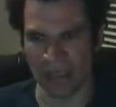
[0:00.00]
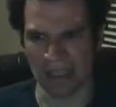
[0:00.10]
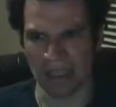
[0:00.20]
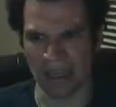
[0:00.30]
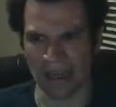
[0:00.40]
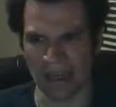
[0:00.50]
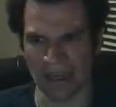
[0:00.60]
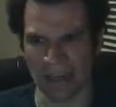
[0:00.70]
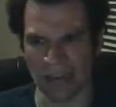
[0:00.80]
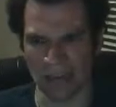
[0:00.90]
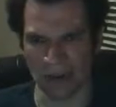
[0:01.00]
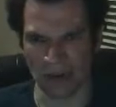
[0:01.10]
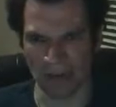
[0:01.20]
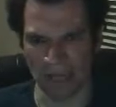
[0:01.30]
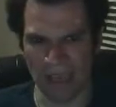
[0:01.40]
there
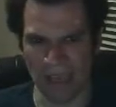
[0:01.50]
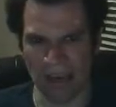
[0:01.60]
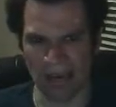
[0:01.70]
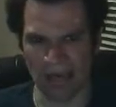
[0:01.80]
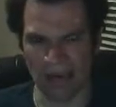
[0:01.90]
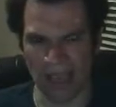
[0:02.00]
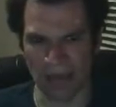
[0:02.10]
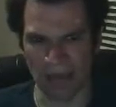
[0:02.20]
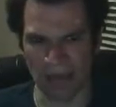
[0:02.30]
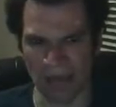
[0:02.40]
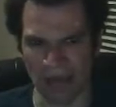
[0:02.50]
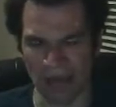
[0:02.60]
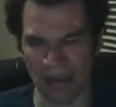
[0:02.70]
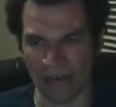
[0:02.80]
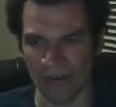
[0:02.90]
should be a 5 over
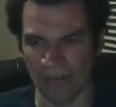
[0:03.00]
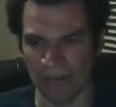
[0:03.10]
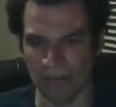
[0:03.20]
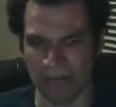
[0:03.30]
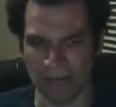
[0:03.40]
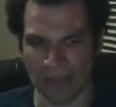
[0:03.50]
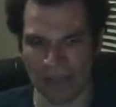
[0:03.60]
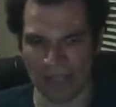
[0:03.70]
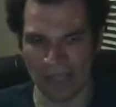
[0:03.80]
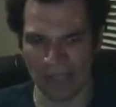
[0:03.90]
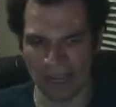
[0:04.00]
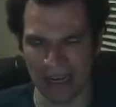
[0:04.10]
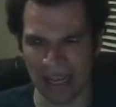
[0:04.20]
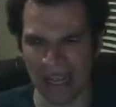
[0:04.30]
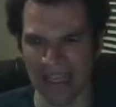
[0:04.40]
here.
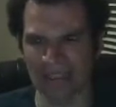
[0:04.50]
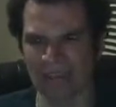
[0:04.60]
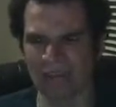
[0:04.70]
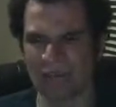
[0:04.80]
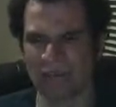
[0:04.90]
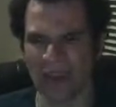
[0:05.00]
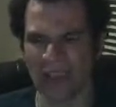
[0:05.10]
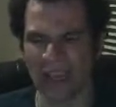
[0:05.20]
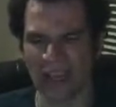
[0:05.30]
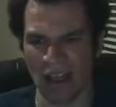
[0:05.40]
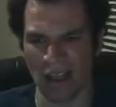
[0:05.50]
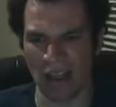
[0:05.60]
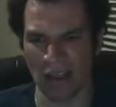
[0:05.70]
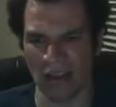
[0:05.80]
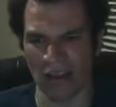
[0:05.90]
Let's fill
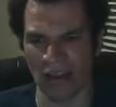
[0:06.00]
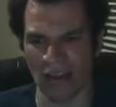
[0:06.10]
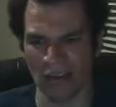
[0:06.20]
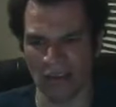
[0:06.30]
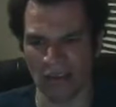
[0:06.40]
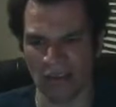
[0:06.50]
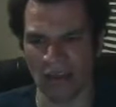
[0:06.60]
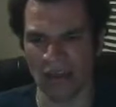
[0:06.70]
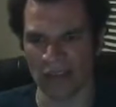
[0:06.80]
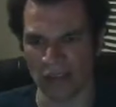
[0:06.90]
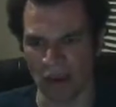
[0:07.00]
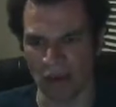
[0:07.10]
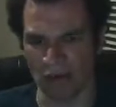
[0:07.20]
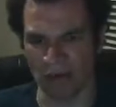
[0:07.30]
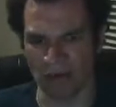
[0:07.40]
all the
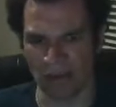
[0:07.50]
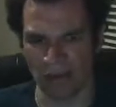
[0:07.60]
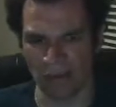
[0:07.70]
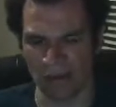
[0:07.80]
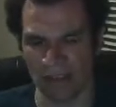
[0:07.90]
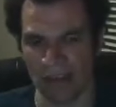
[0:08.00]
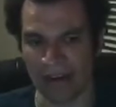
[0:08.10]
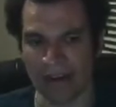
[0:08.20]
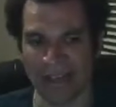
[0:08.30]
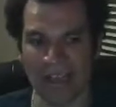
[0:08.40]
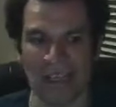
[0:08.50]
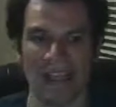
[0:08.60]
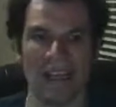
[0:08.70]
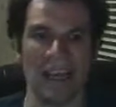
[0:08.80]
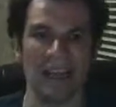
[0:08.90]
nodes over there
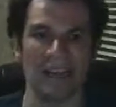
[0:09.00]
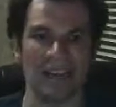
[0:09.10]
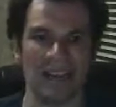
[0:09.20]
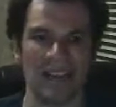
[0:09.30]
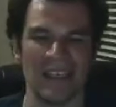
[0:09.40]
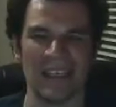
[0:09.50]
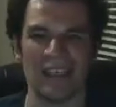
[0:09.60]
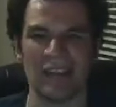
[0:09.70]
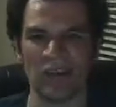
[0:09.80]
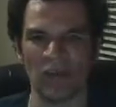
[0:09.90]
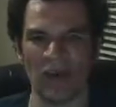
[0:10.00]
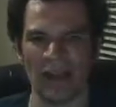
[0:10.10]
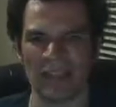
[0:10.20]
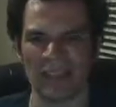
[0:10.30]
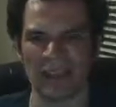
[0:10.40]
and see
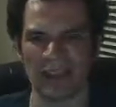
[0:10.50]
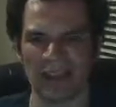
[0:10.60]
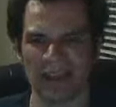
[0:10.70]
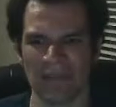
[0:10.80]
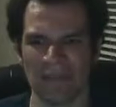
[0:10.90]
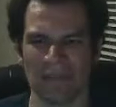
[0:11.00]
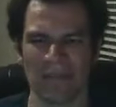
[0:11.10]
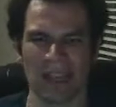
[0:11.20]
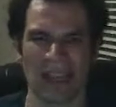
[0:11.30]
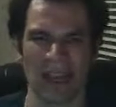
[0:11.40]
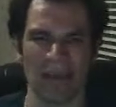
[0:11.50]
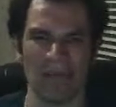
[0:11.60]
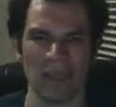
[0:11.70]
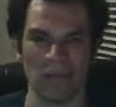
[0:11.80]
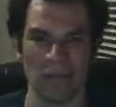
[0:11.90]
what
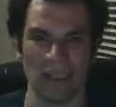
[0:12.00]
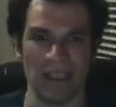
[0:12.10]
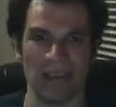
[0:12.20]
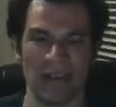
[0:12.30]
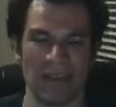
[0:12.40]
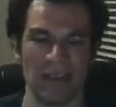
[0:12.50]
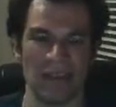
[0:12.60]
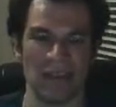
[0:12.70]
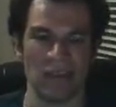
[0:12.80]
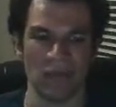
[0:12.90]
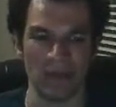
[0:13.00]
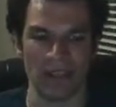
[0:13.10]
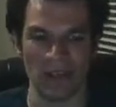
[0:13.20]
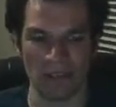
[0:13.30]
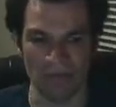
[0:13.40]
happened
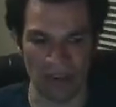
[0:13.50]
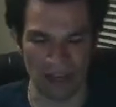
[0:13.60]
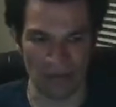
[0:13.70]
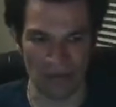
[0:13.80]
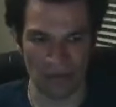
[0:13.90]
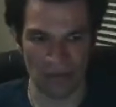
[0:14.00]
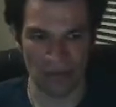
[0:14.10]
with those values.